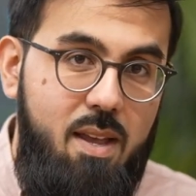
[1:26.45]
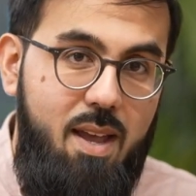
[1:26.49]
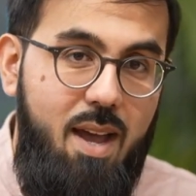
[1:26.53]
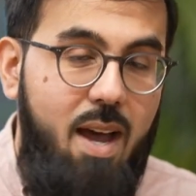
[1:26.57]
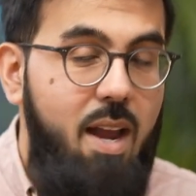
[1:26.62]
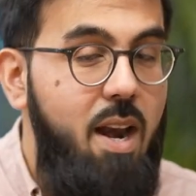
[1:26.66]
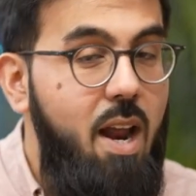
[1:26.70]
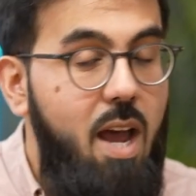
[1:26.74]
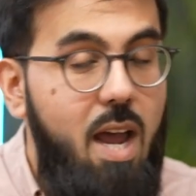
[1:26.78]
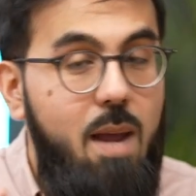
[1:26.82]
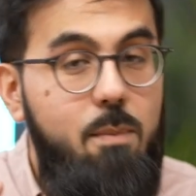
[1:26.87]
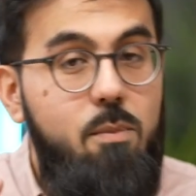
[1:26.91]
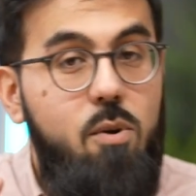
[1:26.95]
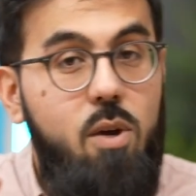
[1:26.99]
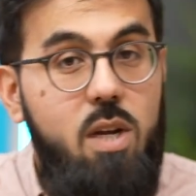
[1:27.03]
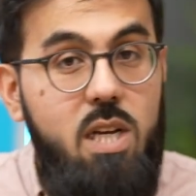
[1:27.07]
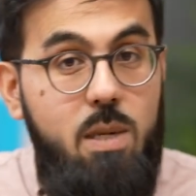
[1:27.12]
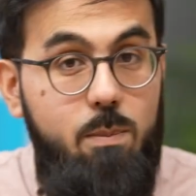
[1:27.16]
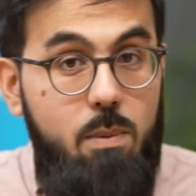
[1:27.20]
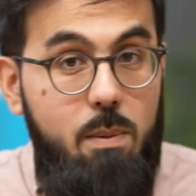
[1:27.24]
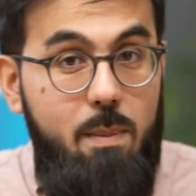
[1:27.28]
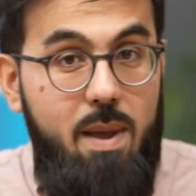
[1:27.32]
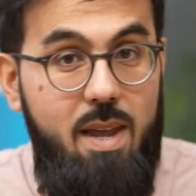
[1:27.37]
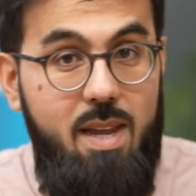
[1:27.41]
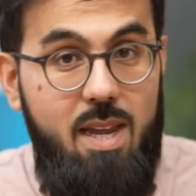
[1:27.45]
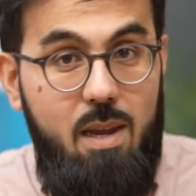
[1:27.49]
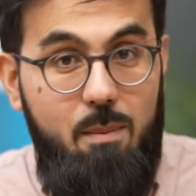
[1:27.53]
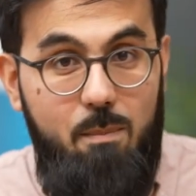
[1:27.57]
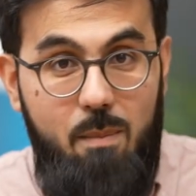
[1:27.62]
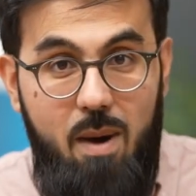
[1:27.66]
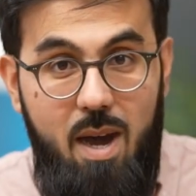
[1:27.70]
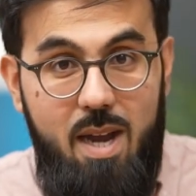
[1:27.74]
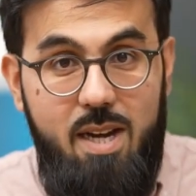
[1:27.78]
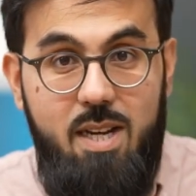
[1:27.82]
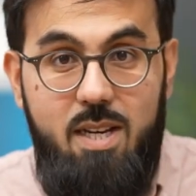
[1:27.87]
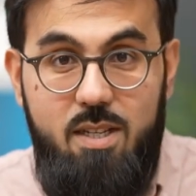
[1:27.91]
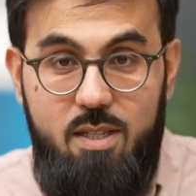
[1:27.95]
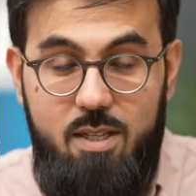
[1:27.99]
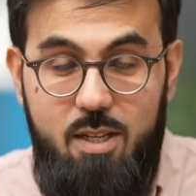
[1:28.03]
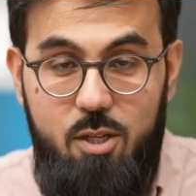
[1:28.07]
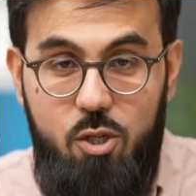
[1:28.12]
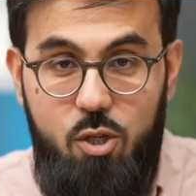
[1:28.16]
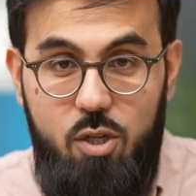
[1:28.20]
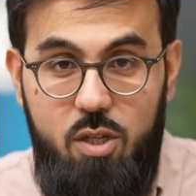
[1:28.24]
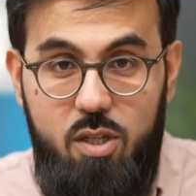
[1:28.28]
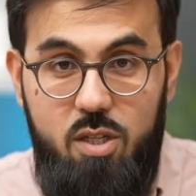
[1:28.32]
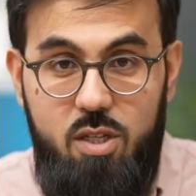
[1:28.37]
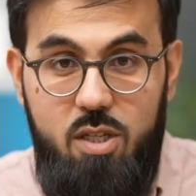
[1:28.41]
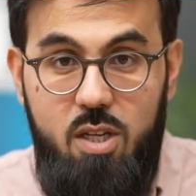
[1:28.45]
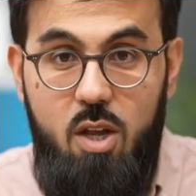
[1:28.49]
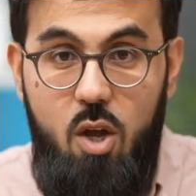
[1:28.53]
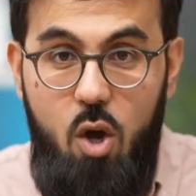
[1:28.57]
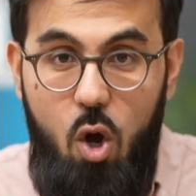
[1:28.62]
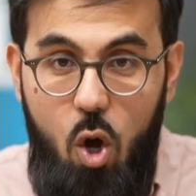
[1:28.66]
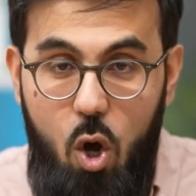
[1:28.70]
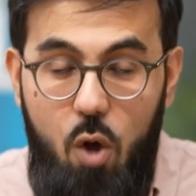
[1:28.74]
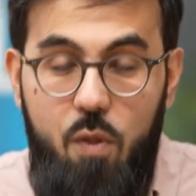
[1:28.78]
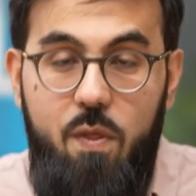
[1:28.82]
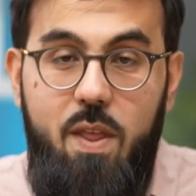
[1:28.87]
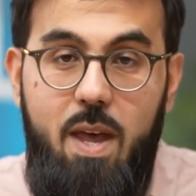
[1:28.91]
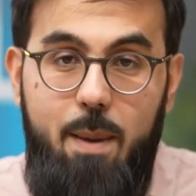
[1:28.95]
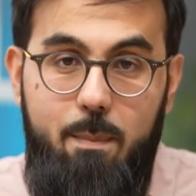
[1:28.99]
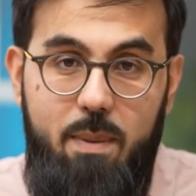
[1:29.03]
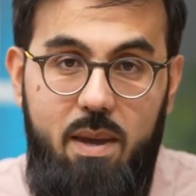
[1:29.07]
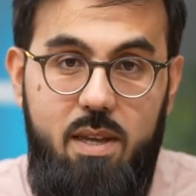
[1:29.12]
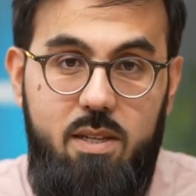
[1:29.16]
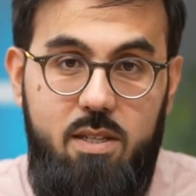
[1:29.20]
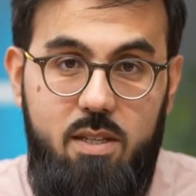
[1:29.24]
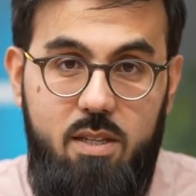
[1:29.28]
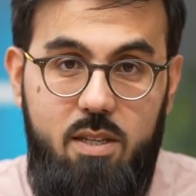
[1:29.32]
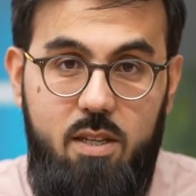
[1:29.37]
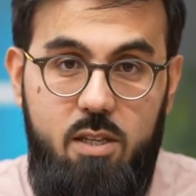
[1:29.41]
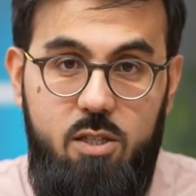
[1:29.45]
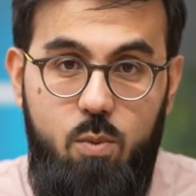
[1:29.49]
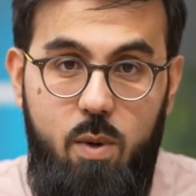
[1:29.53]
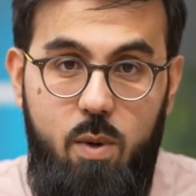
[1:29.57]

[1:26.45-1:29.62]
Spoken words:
and I'm going to be making my decisions on that basis as